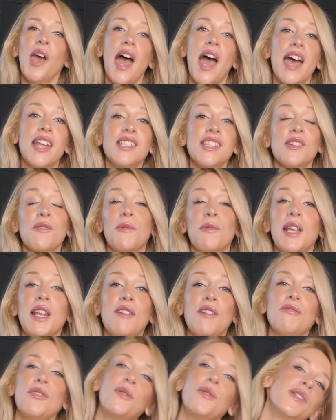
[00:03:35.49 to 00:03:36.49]
And we
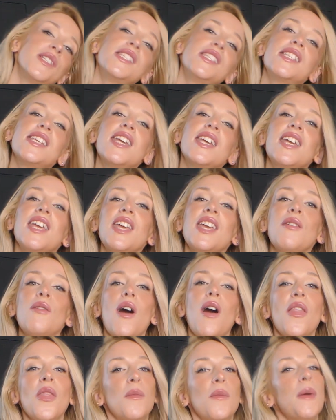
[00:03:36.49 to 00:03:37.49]
look forward to seeing you
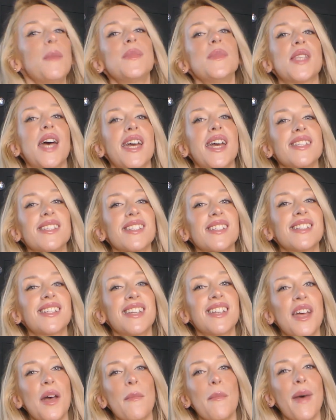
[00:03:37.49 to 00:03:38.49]
on the website.
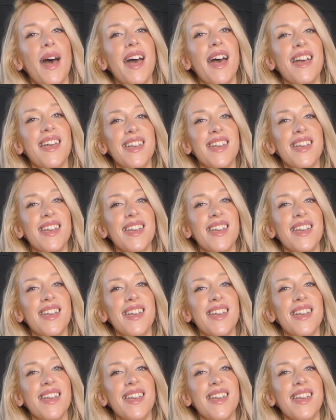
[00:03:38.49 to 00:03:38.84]
Bye.